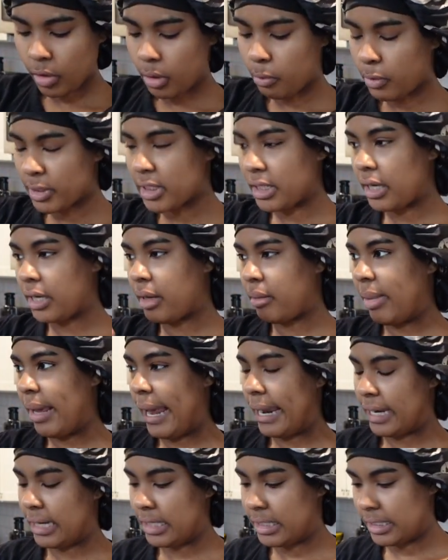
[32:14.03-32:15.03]
returning
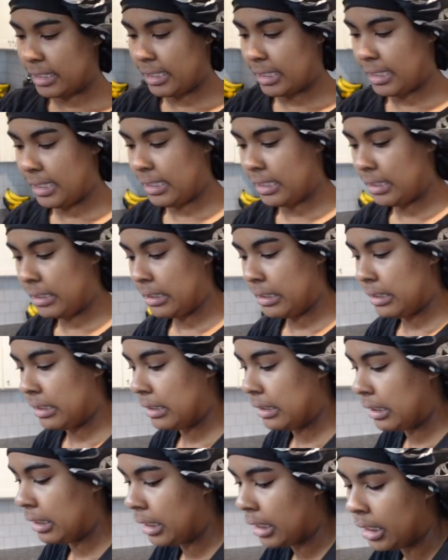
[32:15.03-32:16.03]
packages,
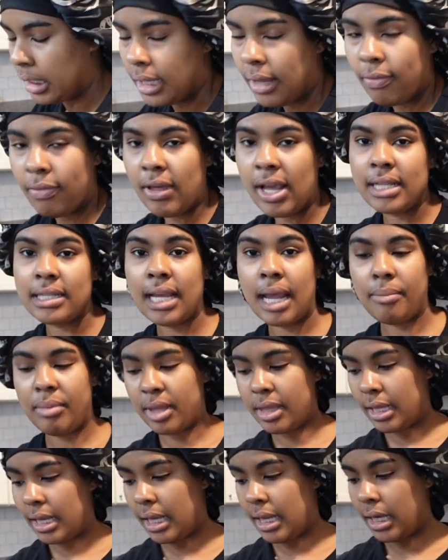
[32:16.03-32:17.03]
that type of
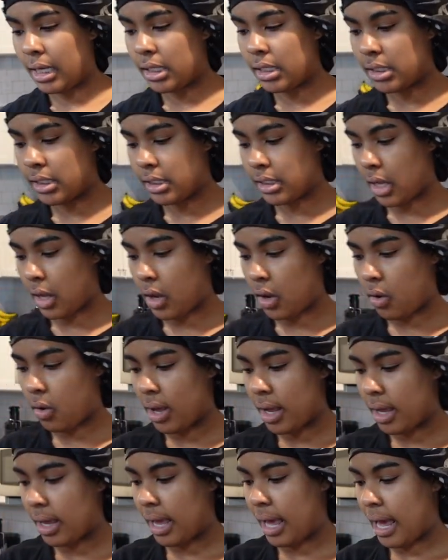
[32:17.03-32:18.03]
thing. So
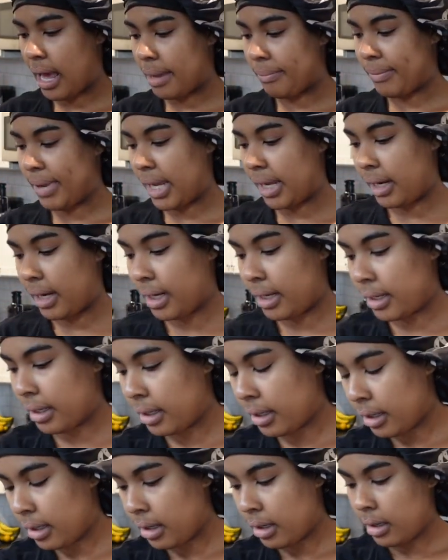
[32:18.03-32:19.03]
I made
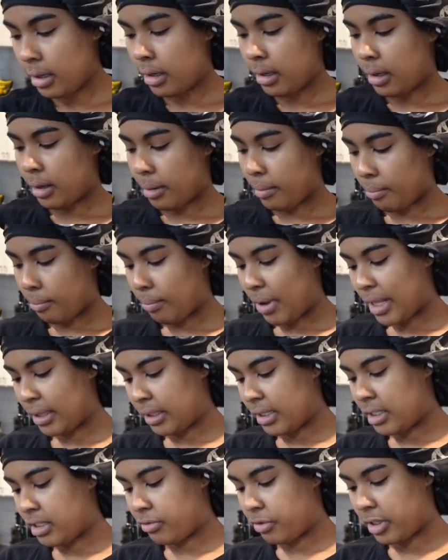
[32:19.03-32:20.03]
my
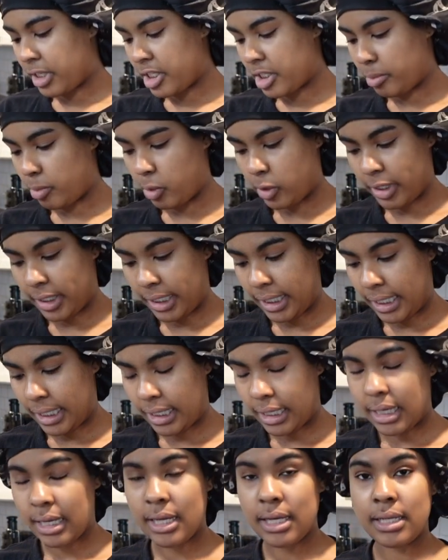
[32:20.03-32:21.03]
list for this morning.
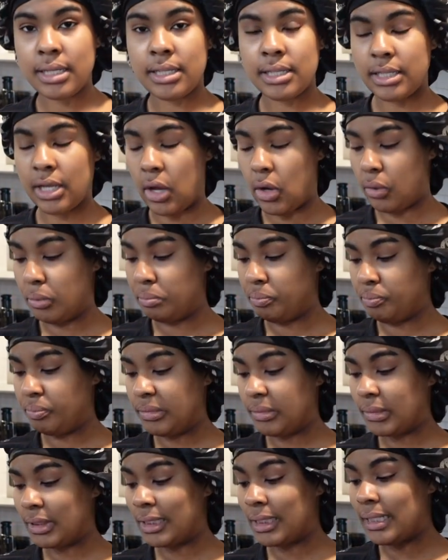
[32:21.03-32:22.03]
So
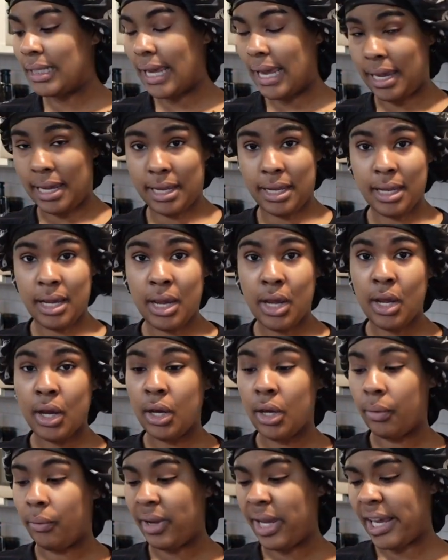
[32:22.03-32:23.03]
today
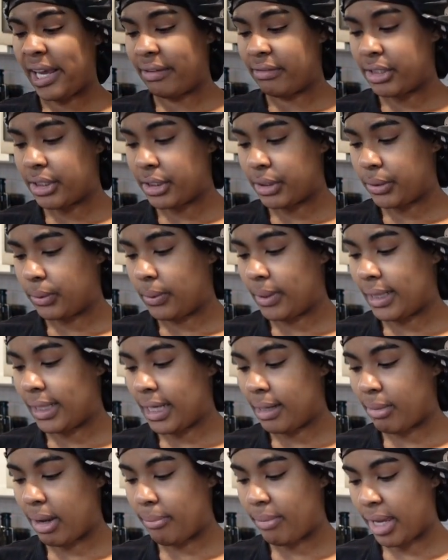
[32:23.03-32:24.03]
we have to
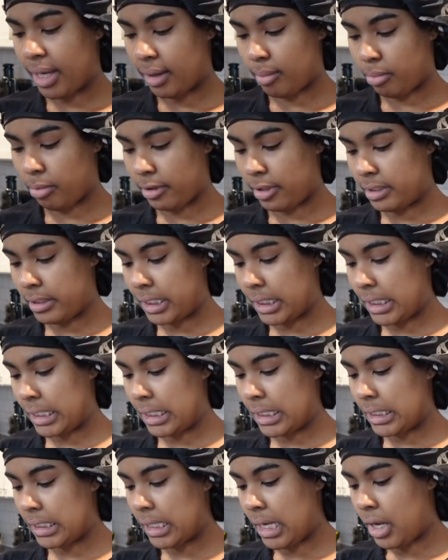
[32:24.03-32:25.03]
clean my makeup
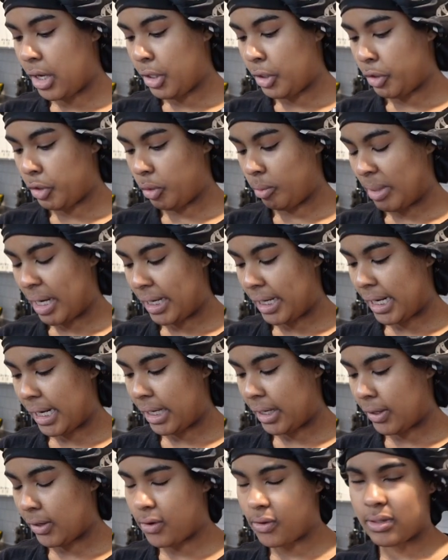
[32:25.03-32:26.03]
brushes, do my
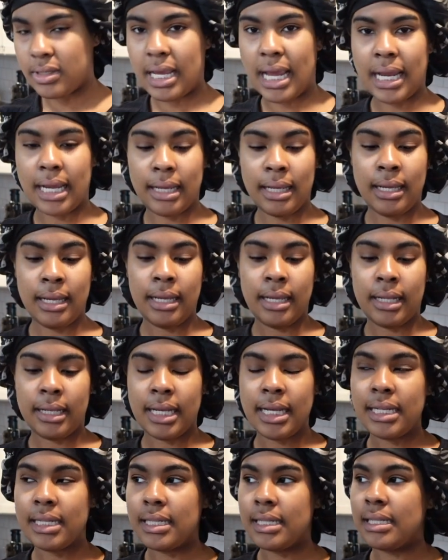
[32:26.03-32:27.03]
nails. I
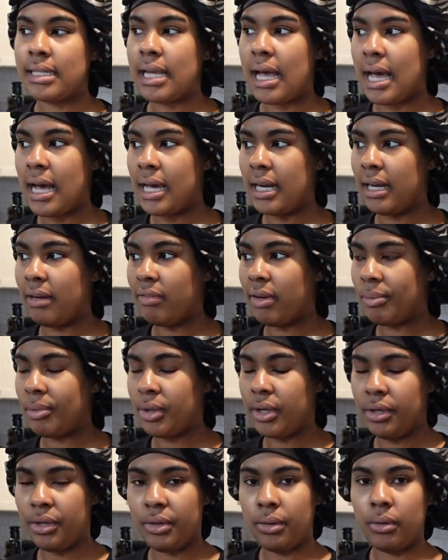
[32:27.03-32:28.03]
need to decide if I'm
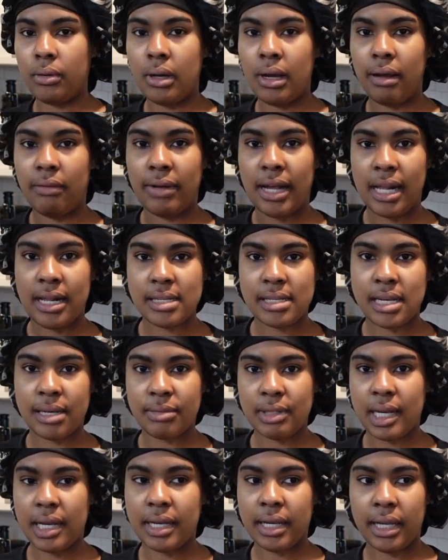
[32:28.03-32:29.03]
gonna do a Valentine's
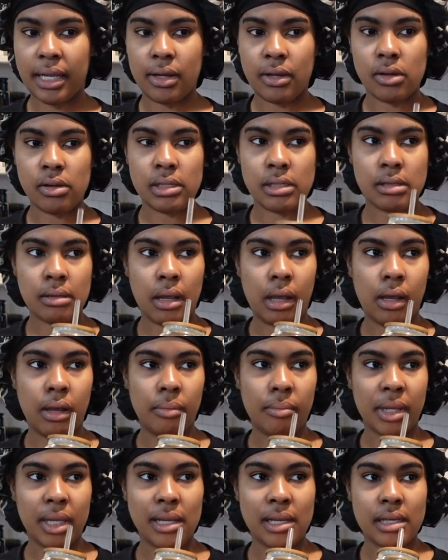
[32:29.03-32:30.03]
Day nails,
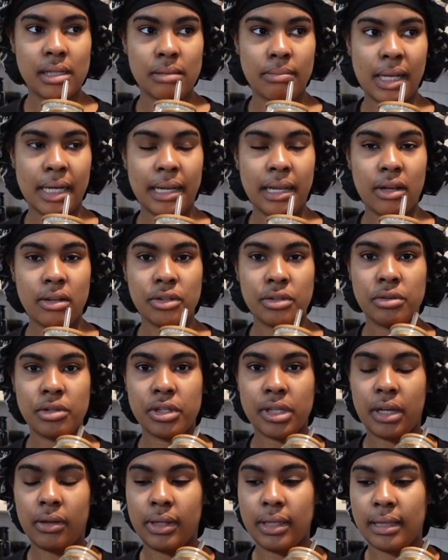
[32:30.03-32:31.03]
because my nails
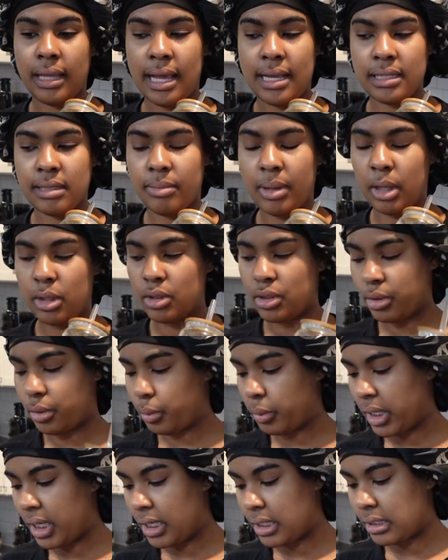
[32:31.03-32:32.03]
usually only last about 2
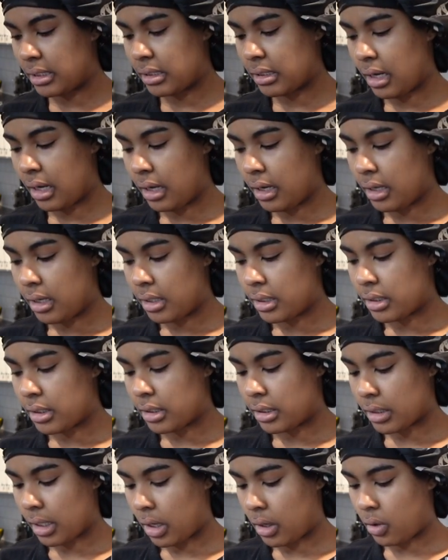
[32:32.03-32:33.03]
weeks.
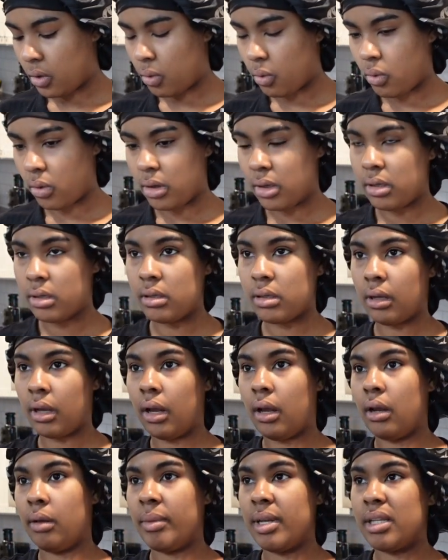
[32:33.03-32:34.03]
So
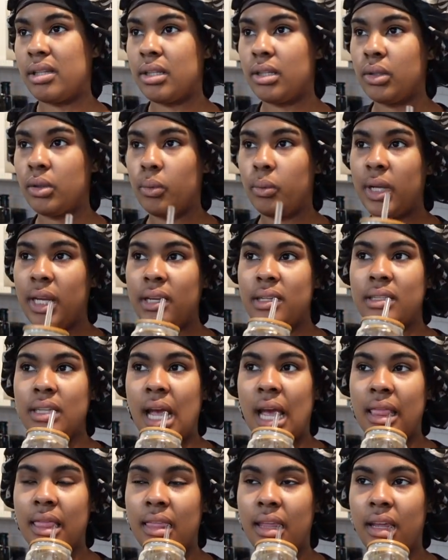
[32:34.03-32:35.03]
in 2 weeks,
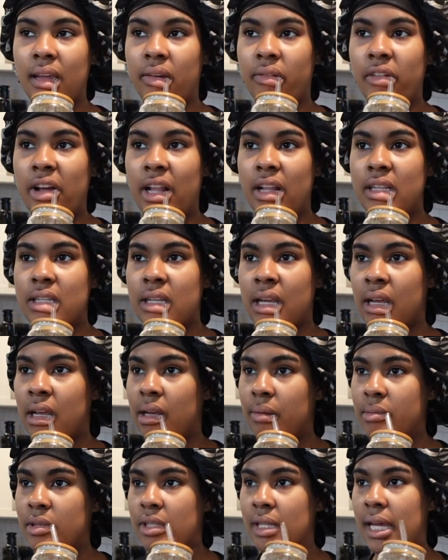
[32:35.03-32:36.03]
I think
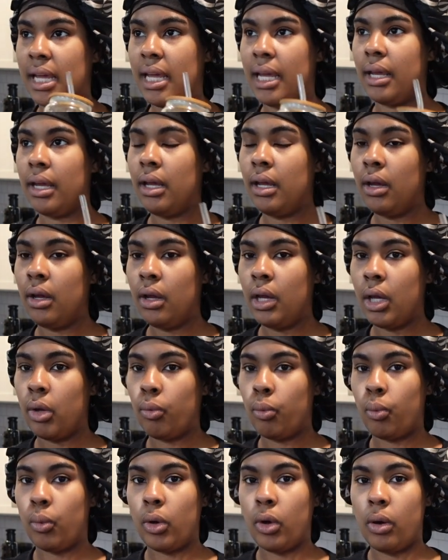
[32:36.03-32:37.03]
Valentine's Day
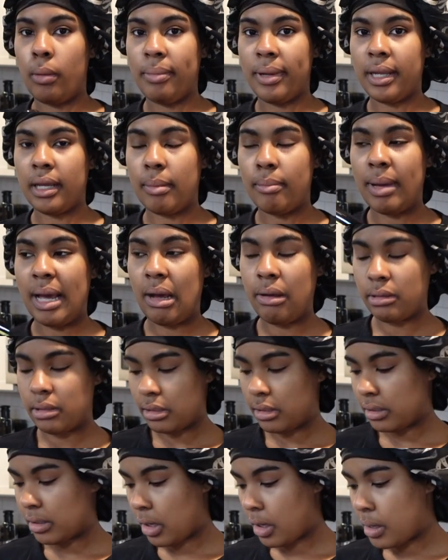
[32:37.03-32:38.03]
will be about to
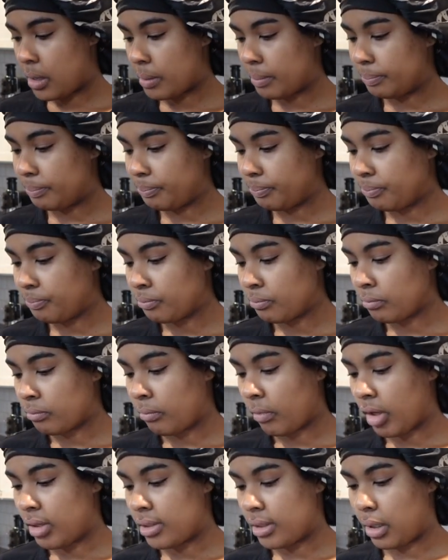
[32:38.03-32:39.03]
start.
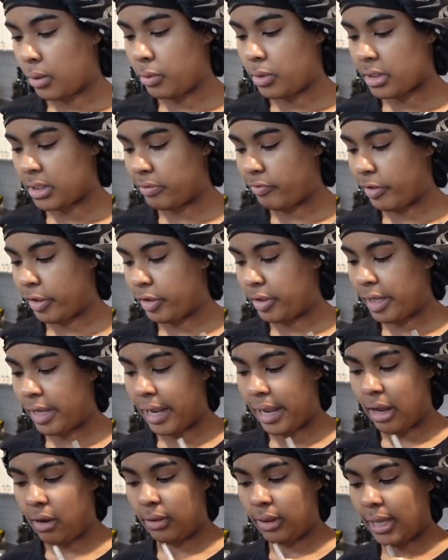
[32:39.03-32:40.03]
So we'll just figure that
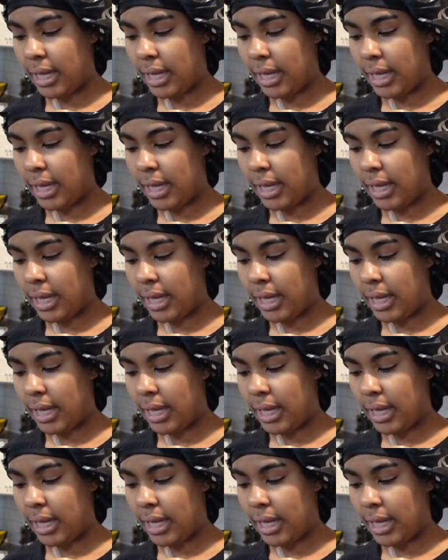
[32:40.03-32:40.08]
out